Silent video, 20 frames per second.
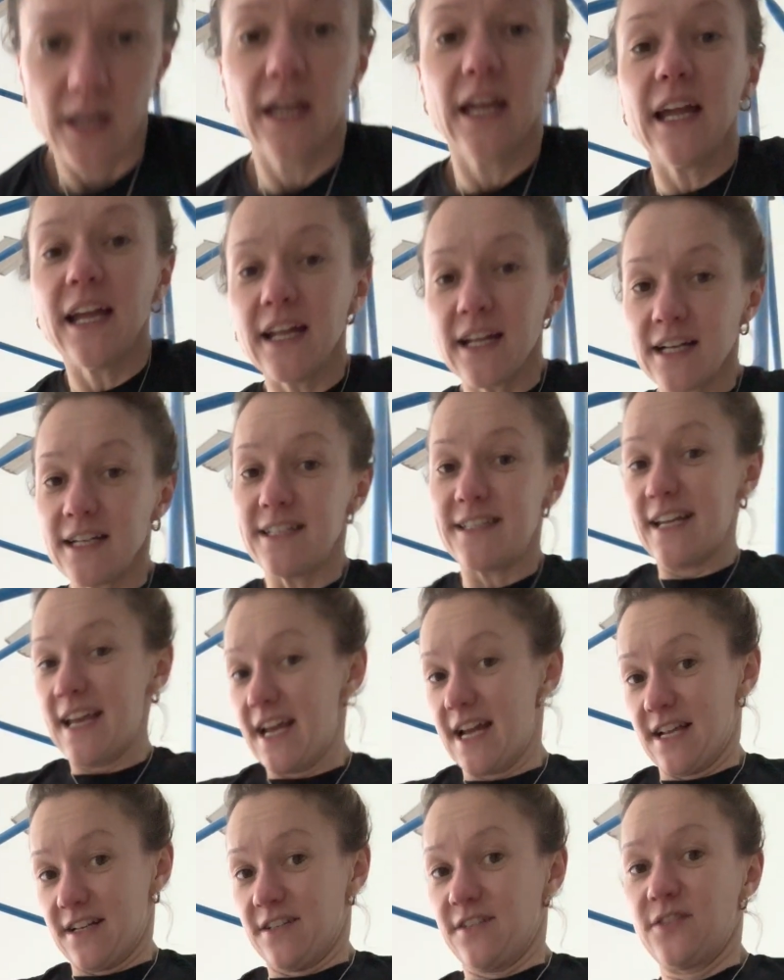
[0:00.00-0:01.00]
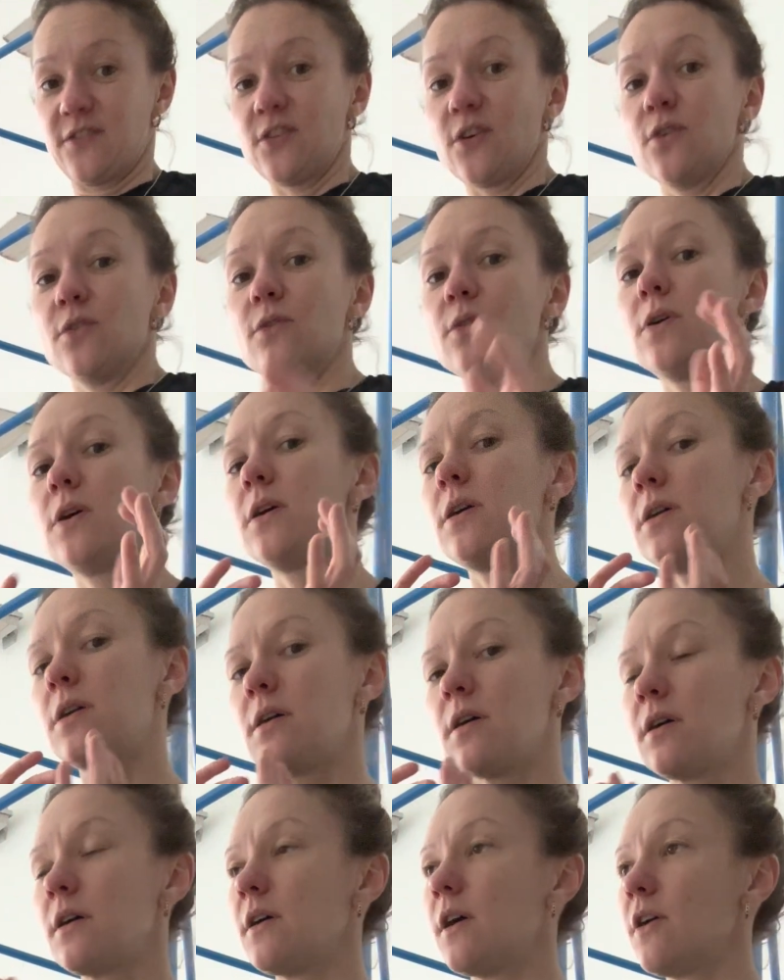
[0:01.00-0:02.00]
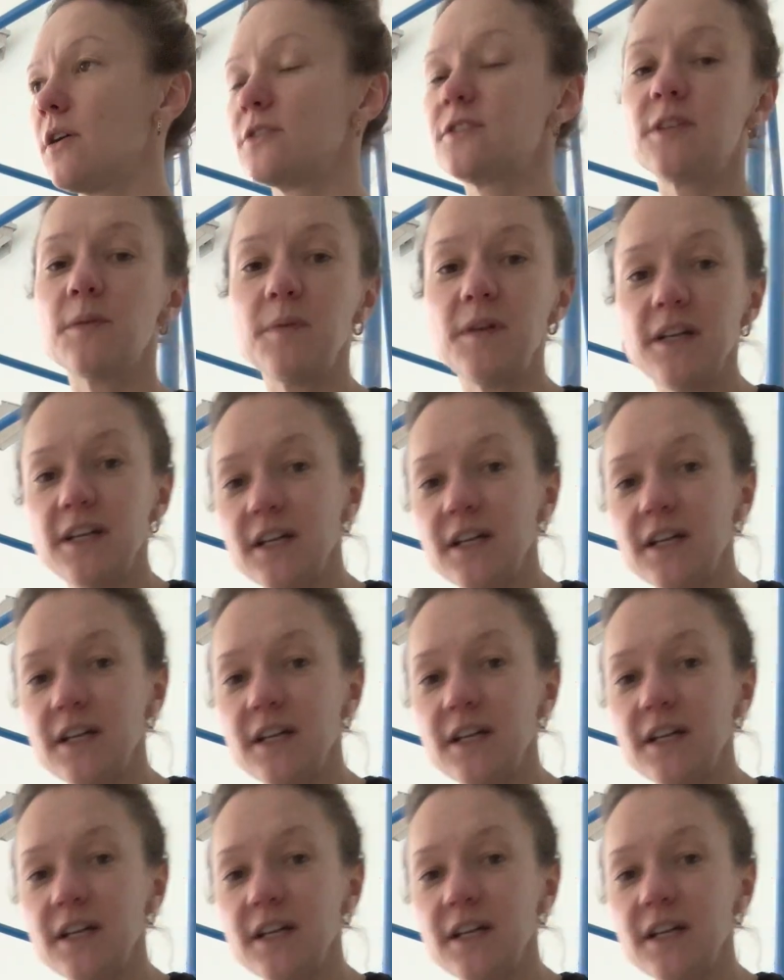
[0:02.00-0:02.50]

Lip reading: In dance, so somebody